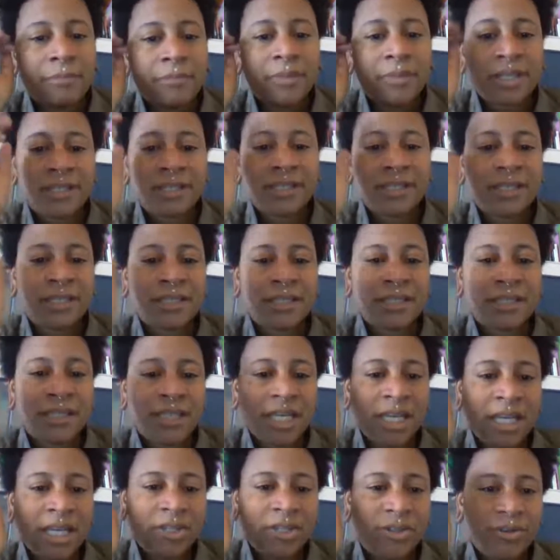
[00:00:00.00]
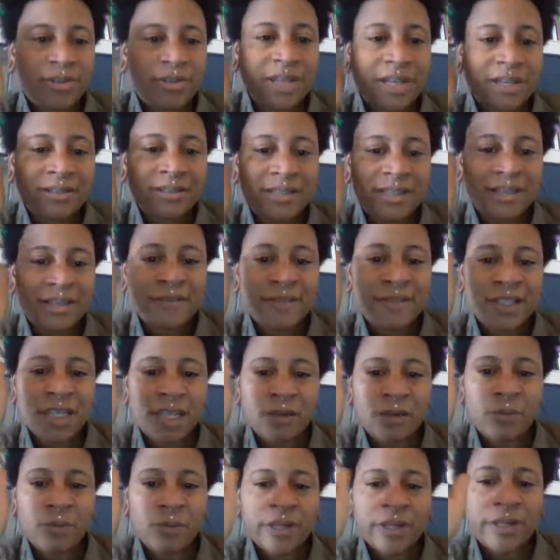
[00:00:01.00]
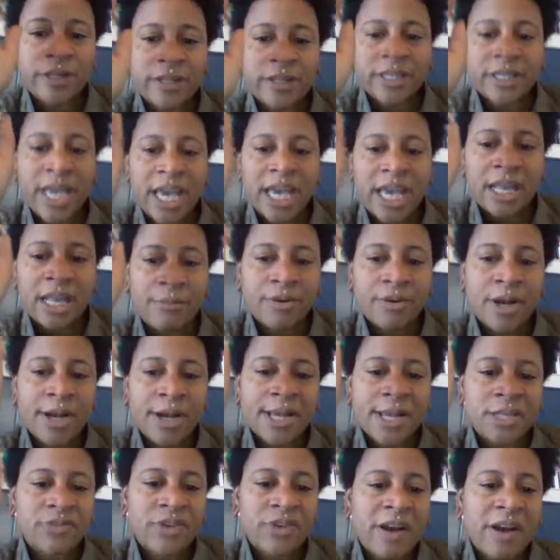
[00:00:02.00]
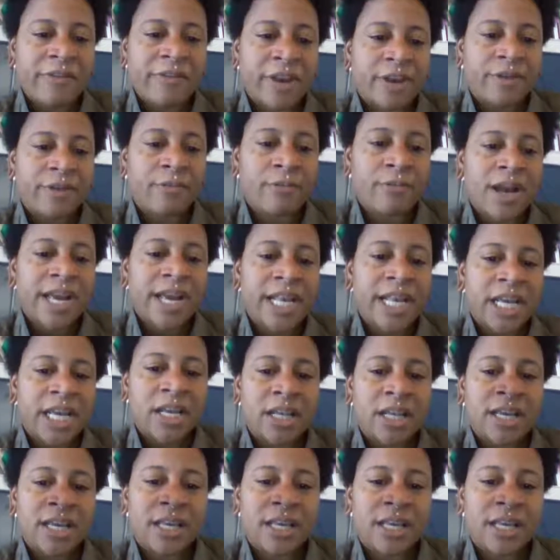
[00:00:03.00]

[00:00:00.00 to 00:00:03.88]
This is the 2017 winner of the Kane Prize for African Writing.